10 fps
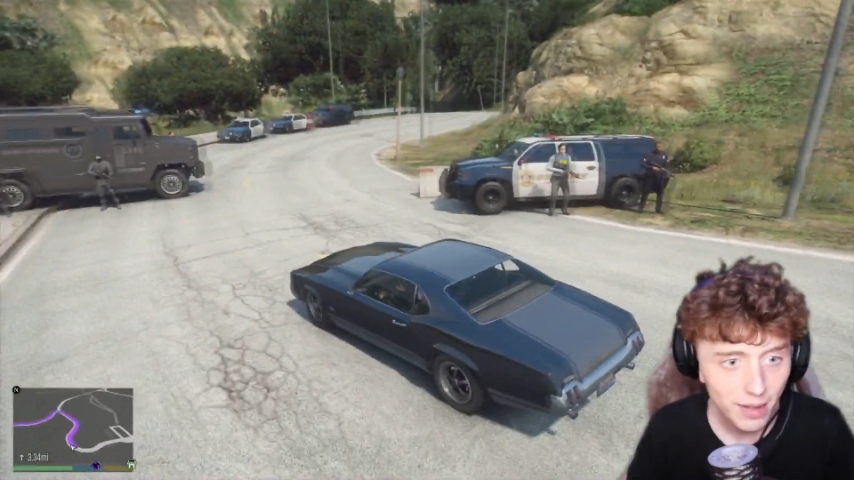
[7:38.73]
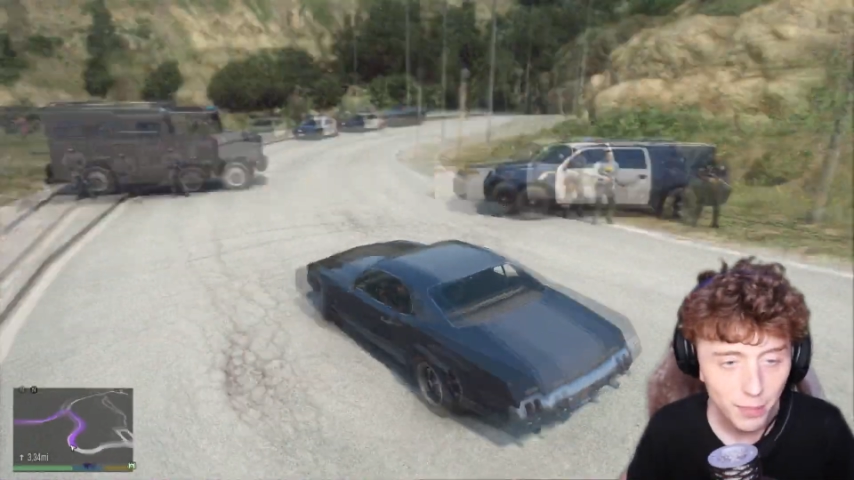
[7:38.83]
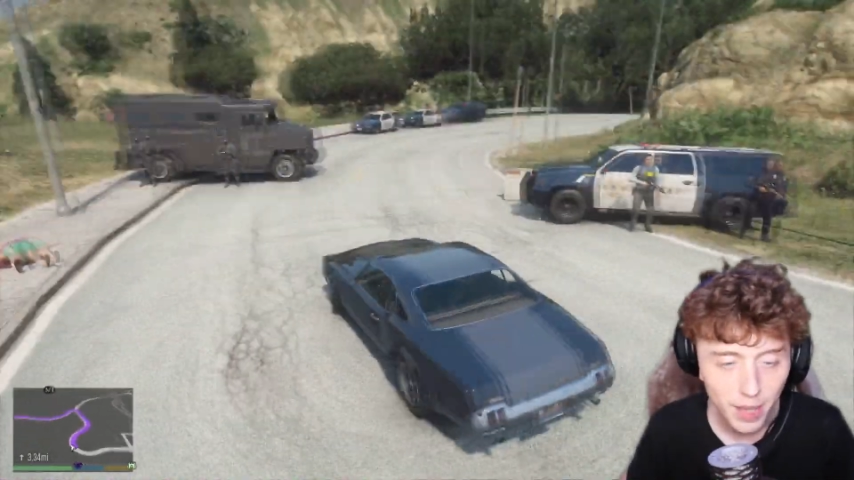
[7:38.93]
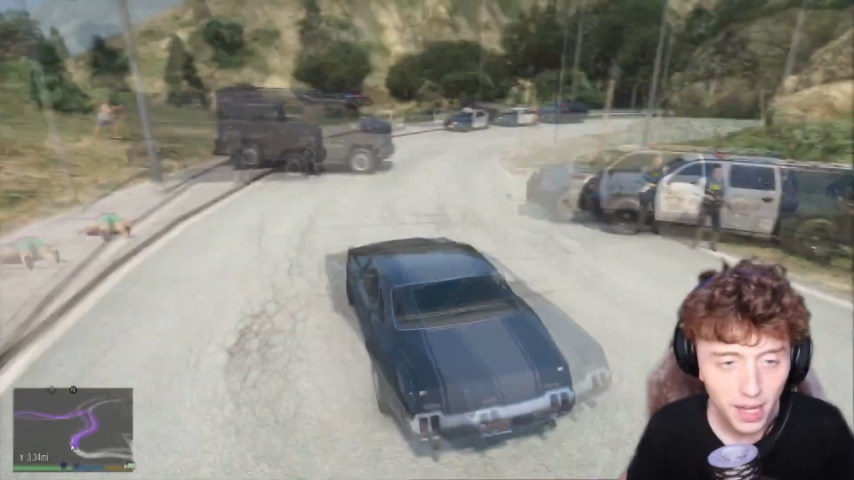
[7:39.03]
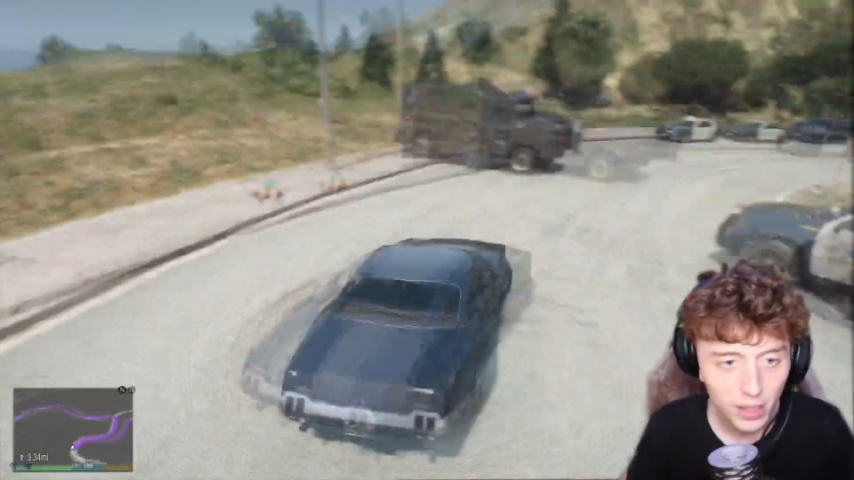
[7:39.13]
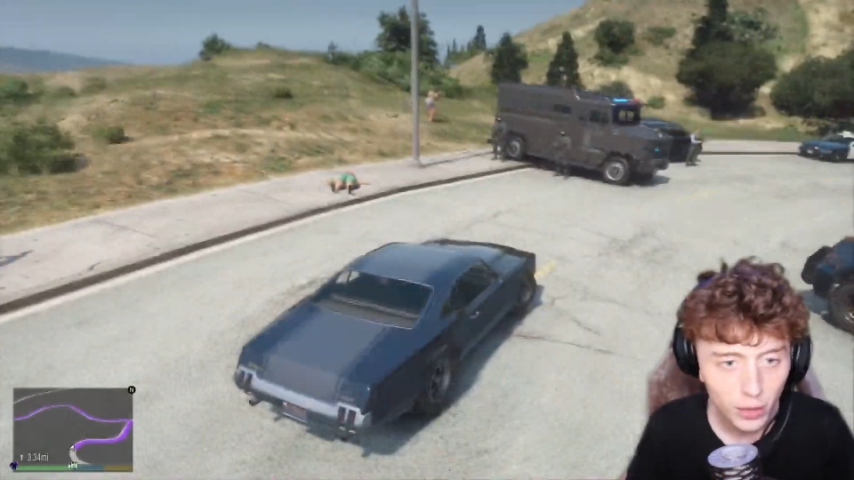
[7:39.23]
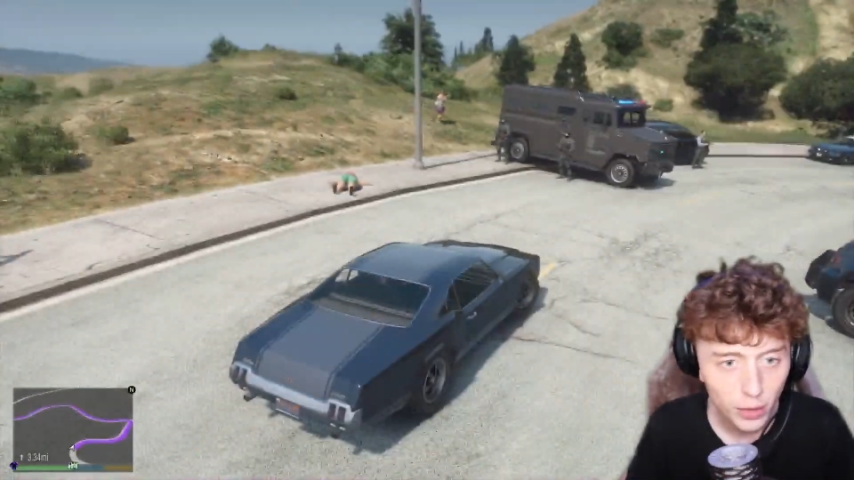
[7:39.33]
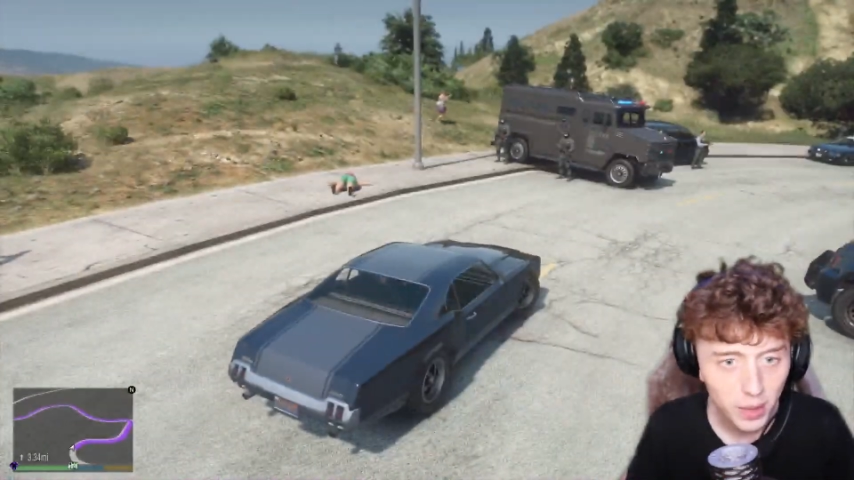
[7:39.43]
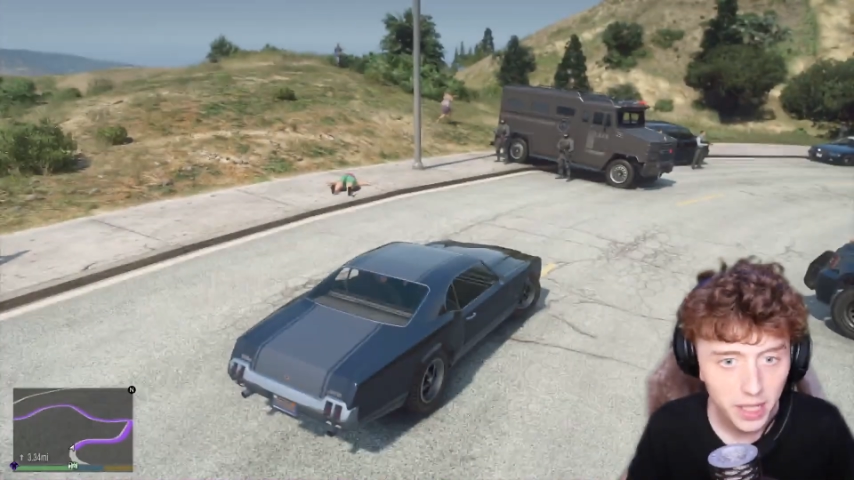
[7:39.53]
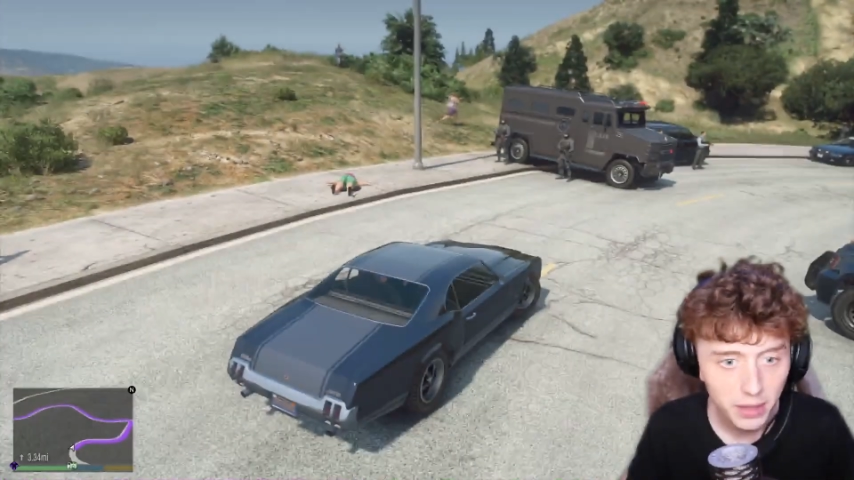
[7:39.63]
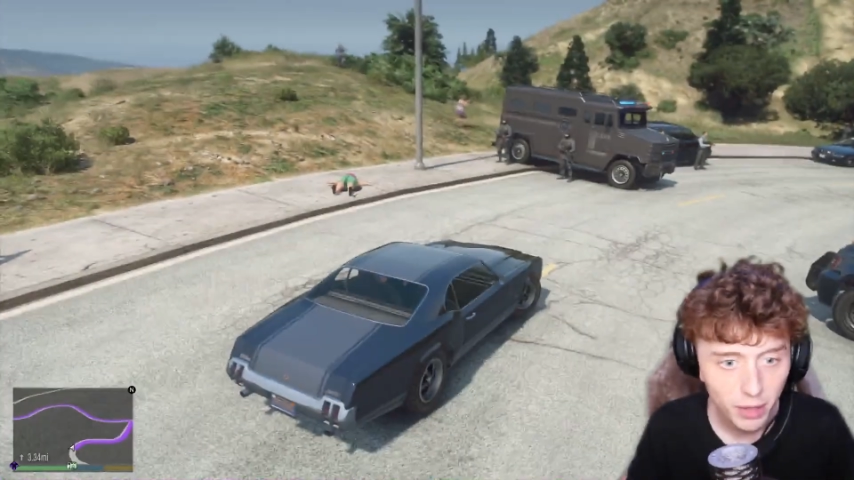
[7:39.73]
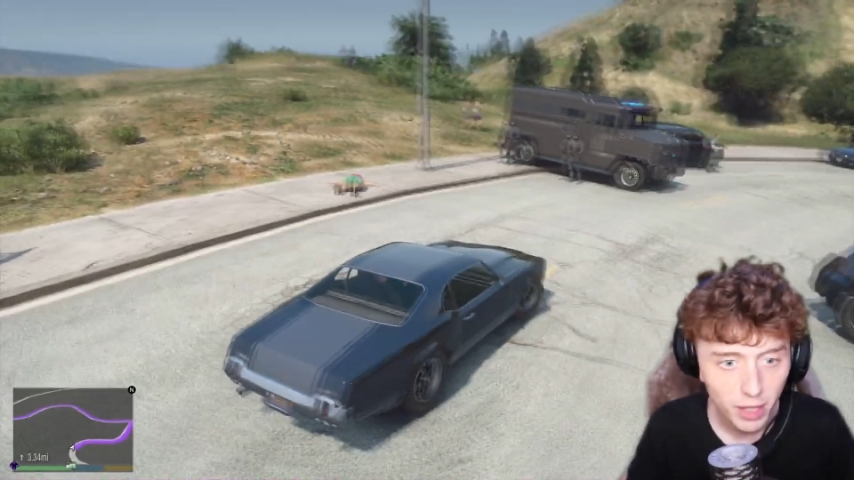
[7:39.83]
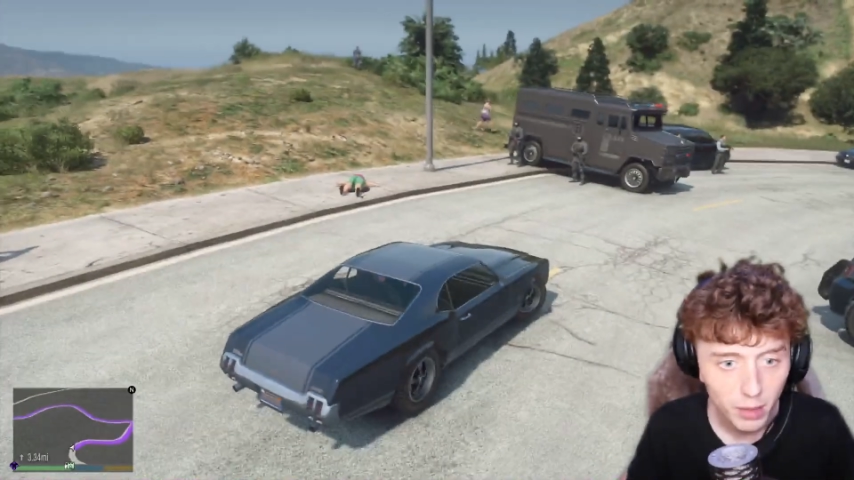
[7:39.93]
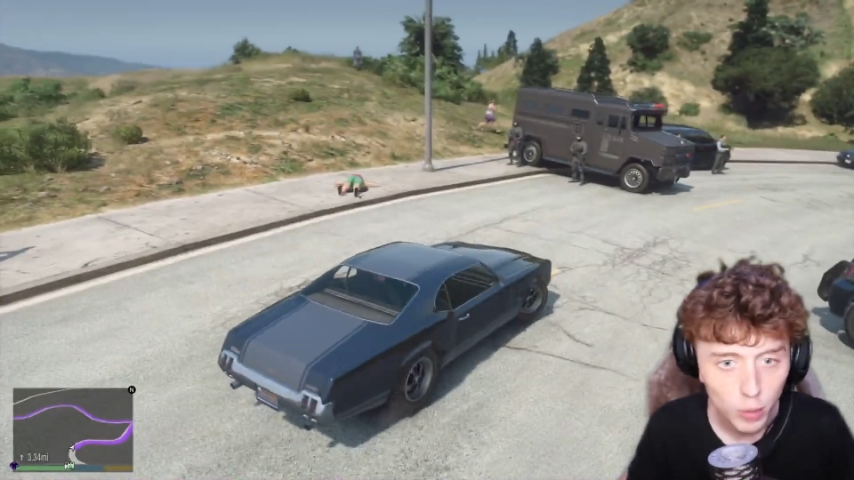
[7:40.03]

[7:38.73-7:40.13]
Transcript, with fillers: FBI not doing anything?